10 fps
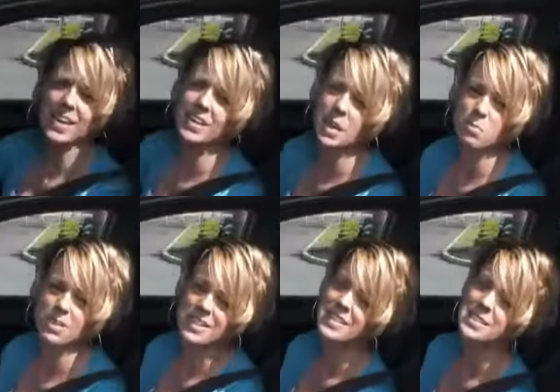Yeah, can I
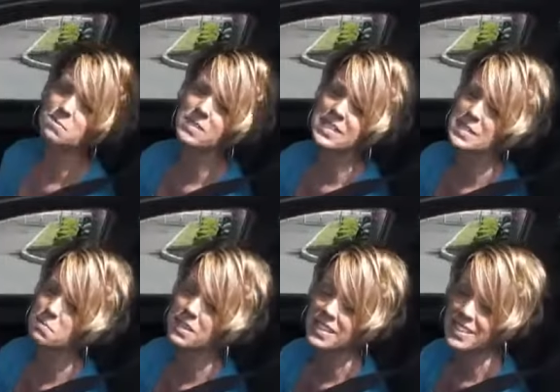please, please,
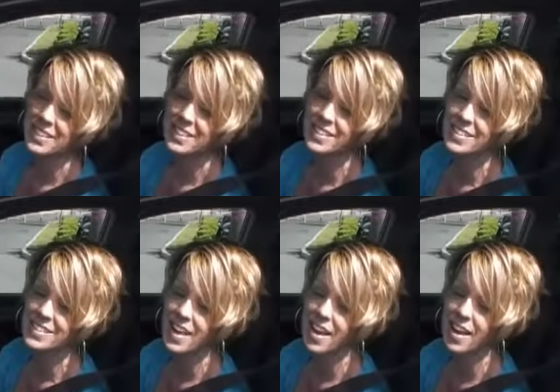please
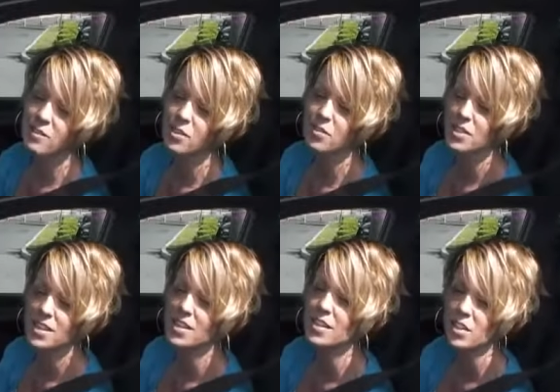have a
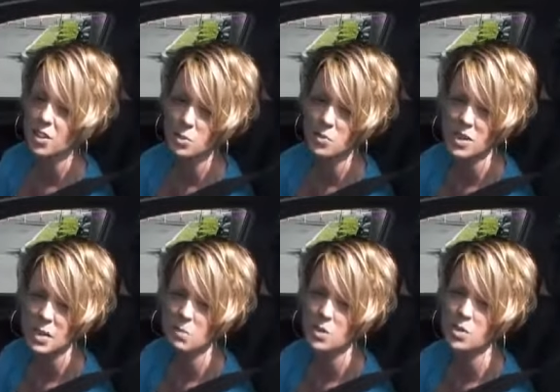vanilla cone with
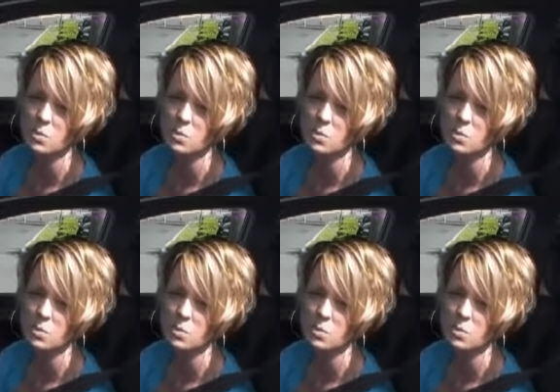rainbow